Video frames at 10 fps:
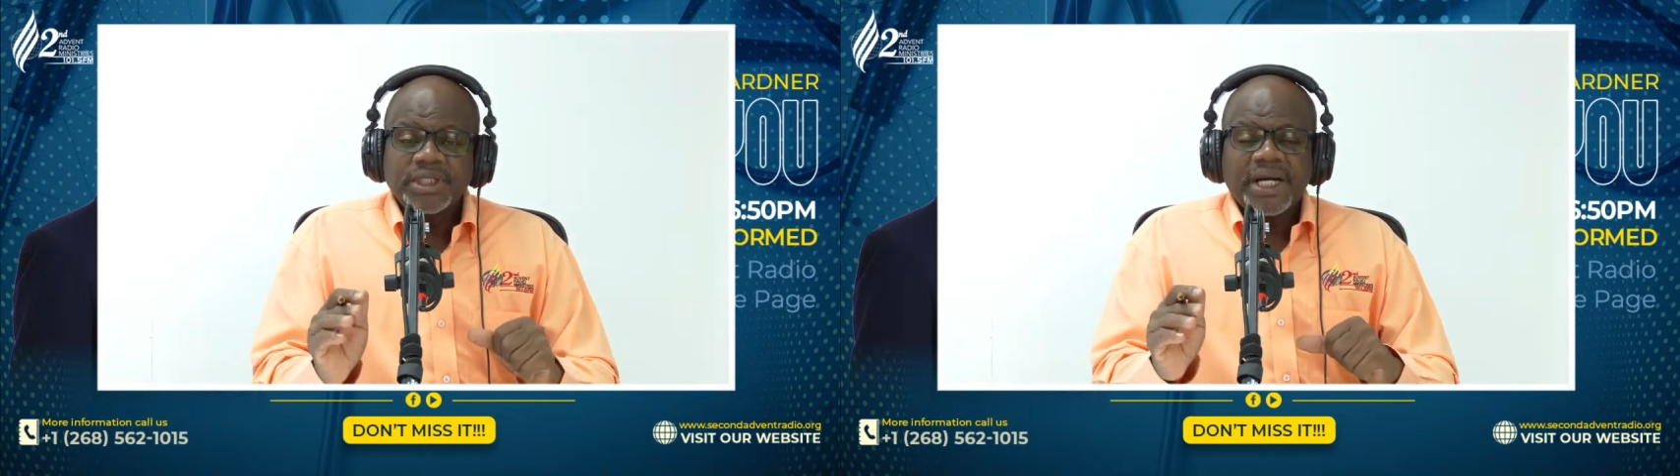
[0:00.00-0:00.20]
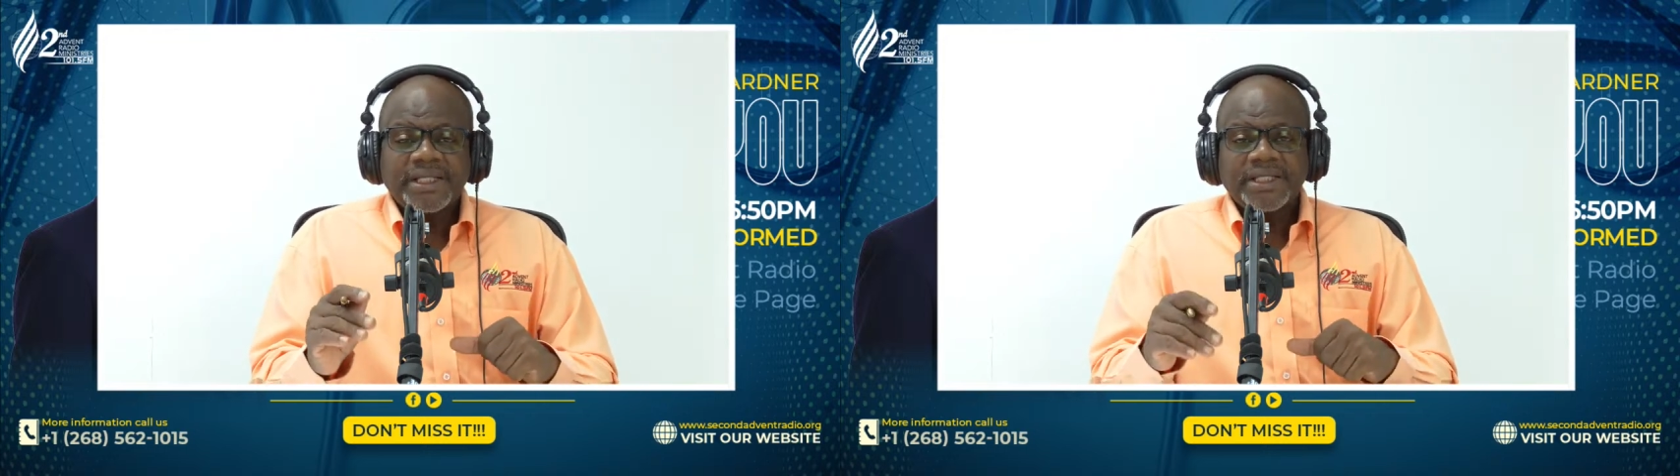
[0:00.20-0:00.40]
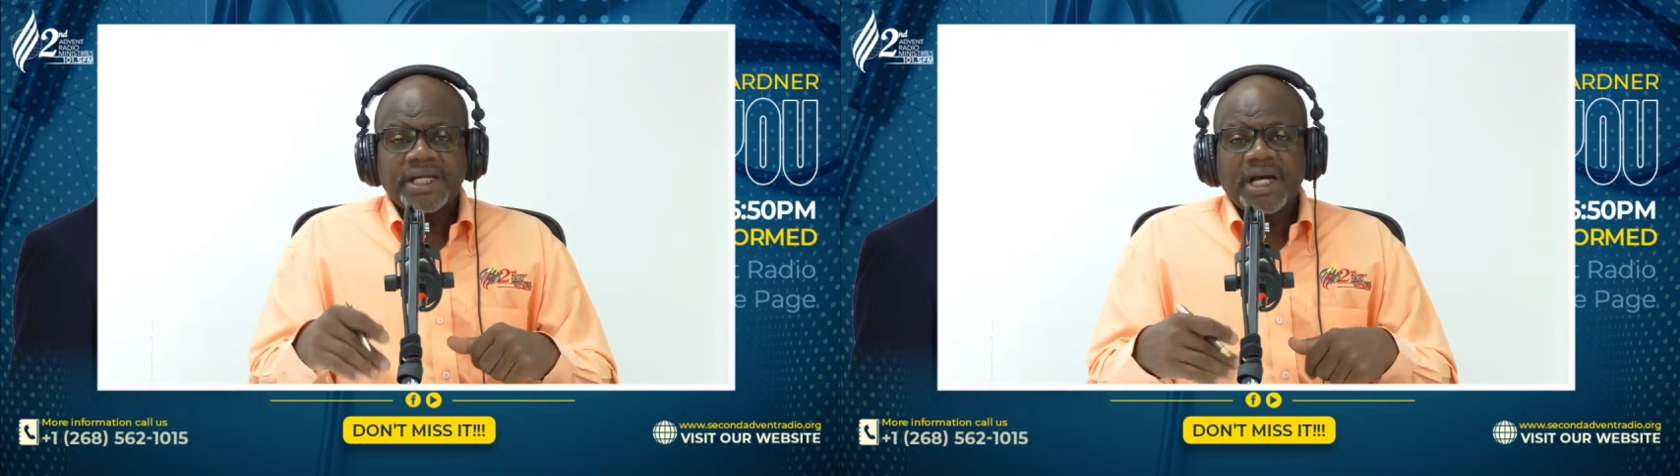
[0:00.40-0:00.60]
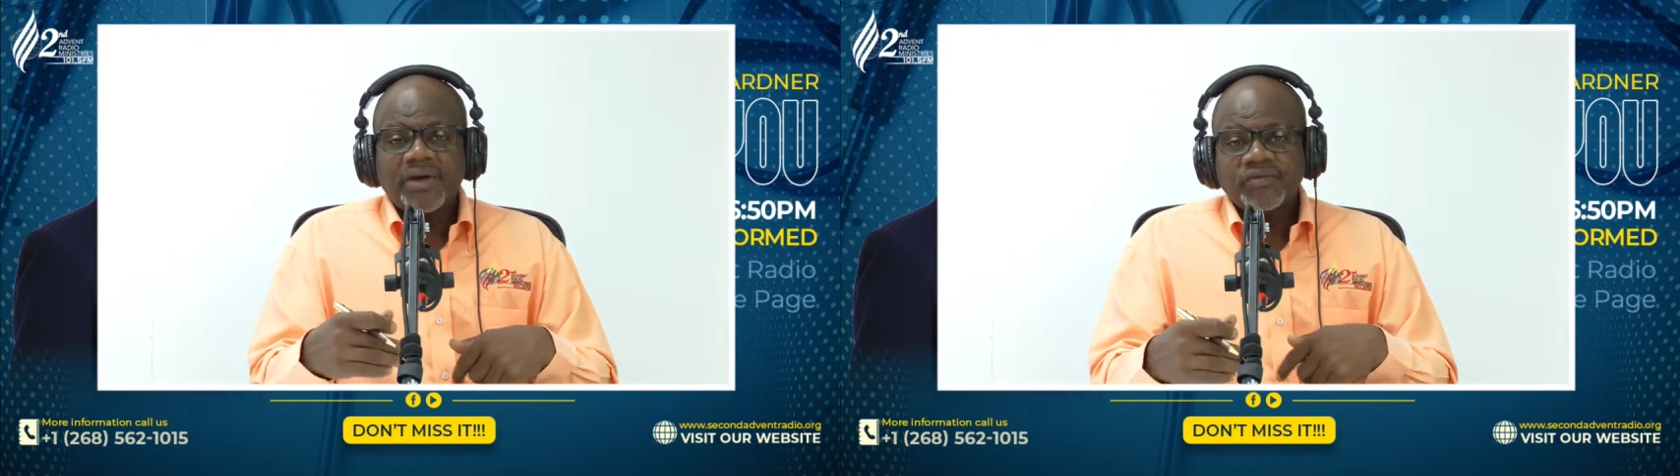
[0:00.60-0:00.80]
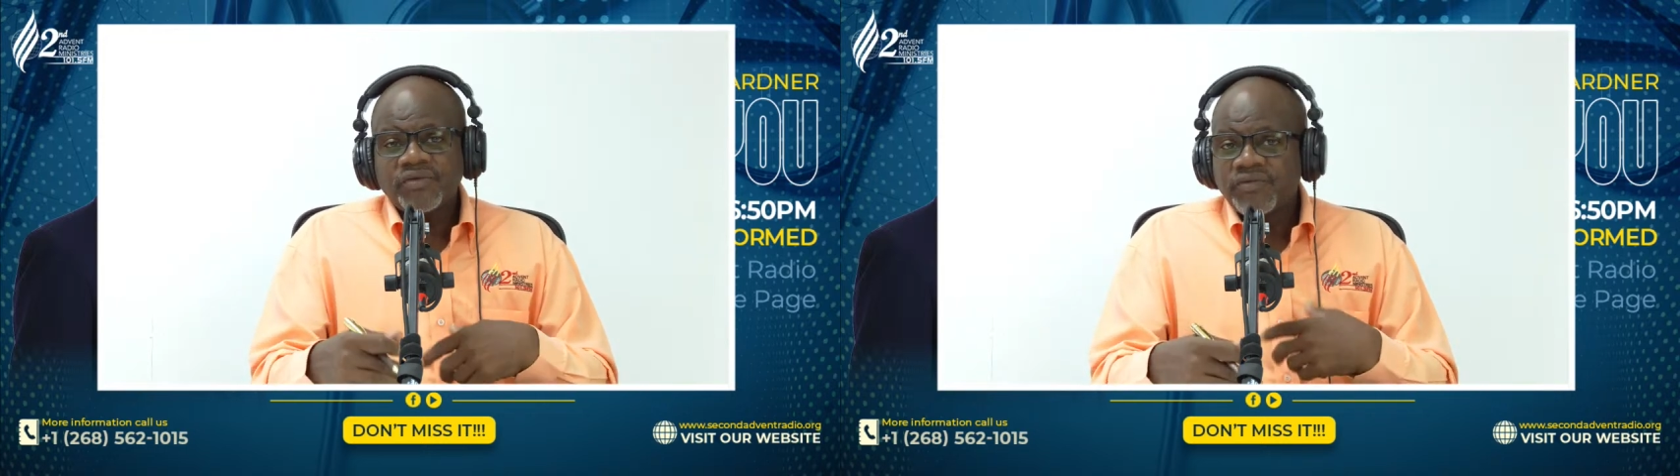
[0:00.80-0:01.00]
And then
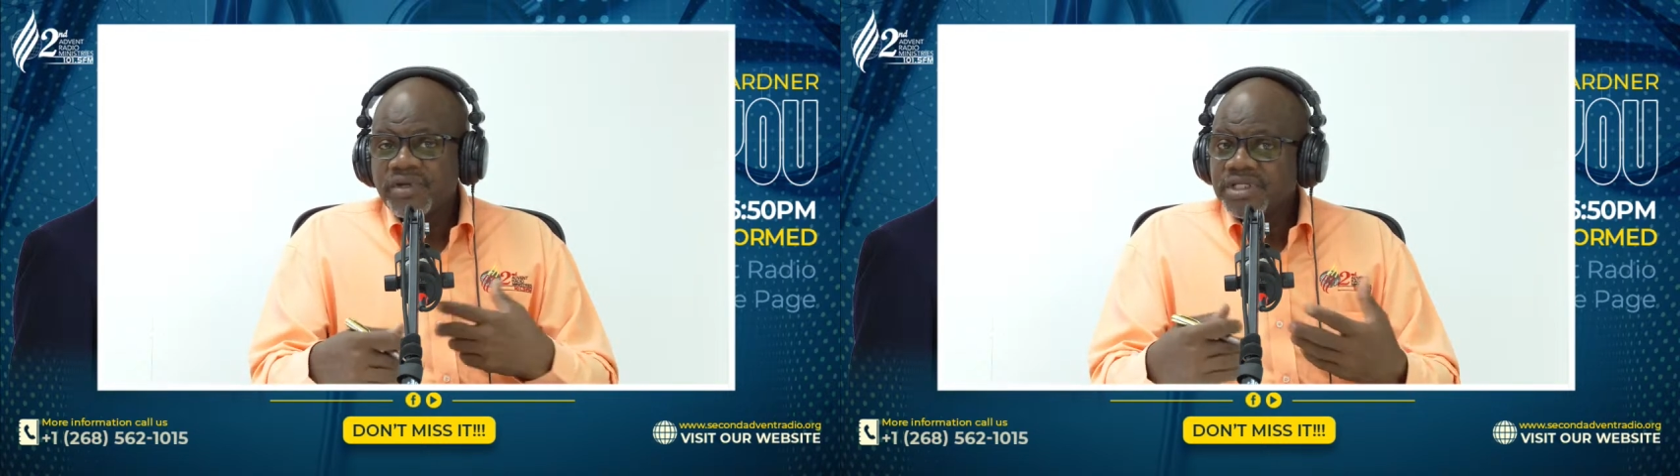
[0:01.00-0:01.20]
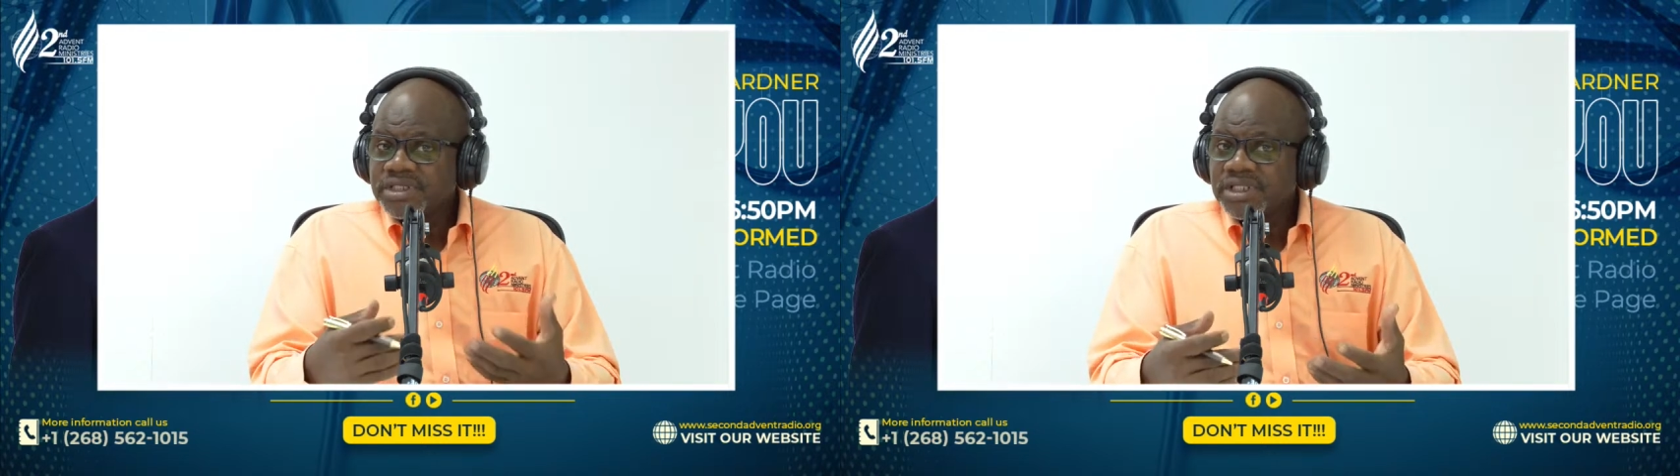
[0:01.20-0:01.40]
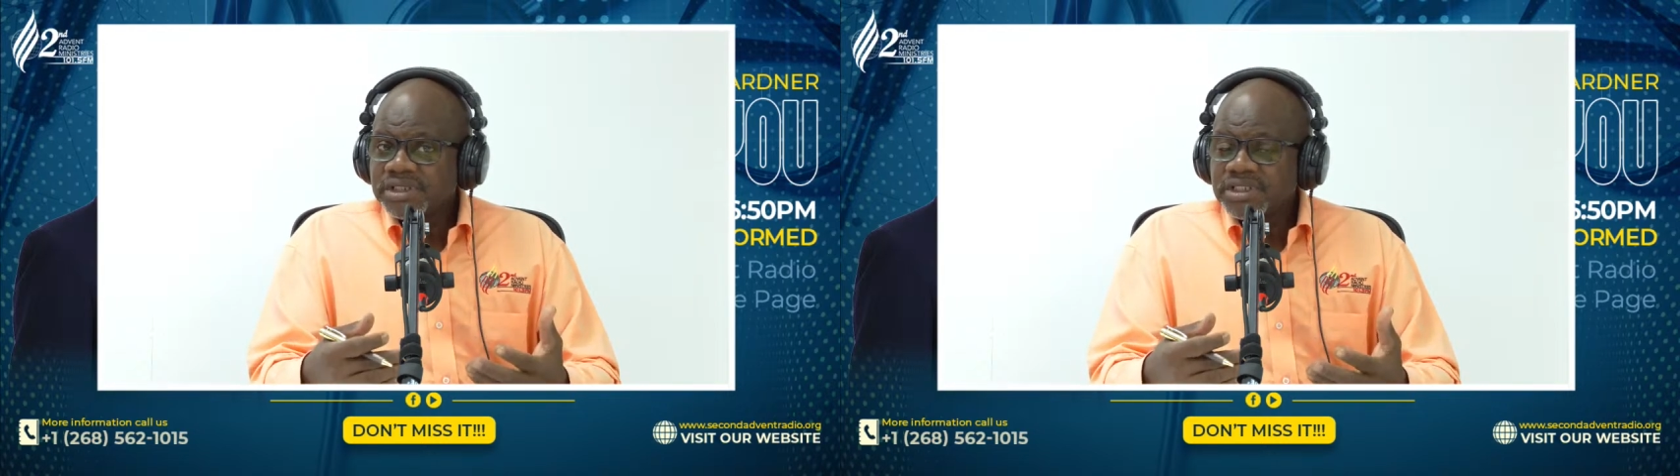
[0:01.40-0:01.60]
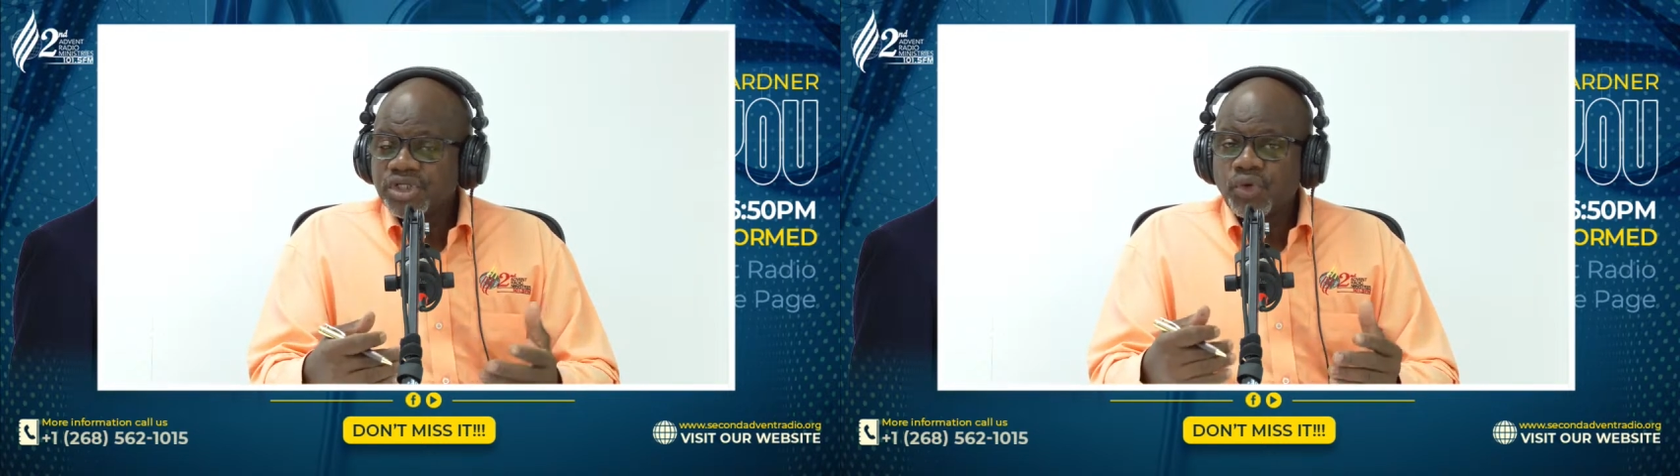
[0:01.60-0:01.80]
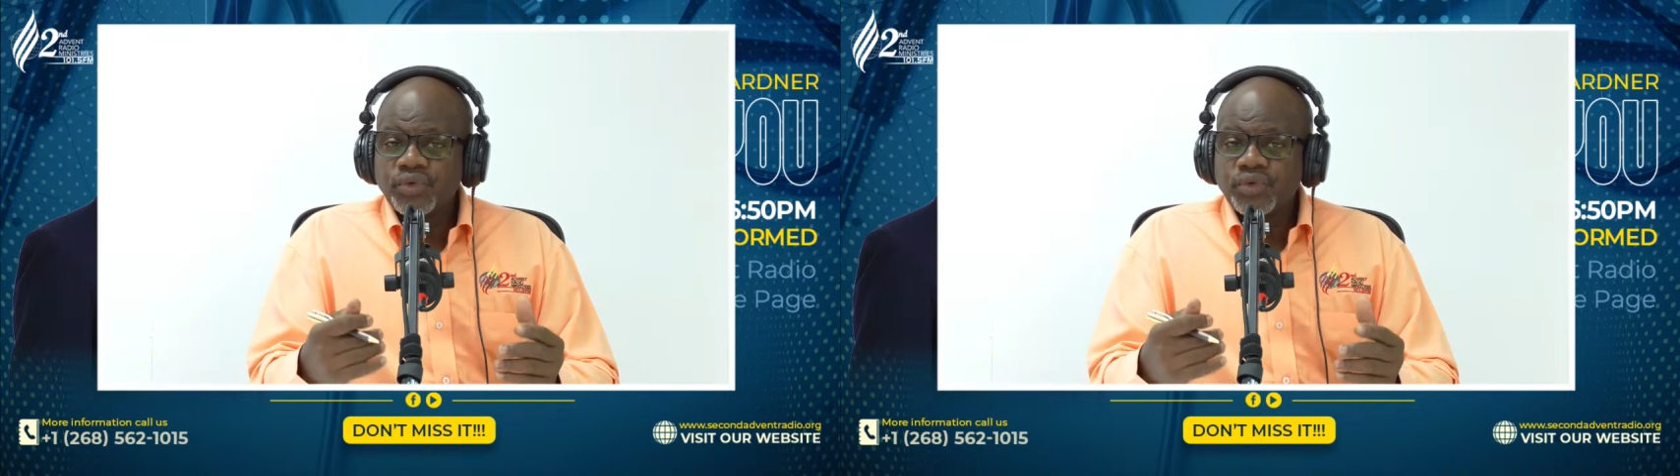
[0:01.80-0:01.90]
after you finish eating now,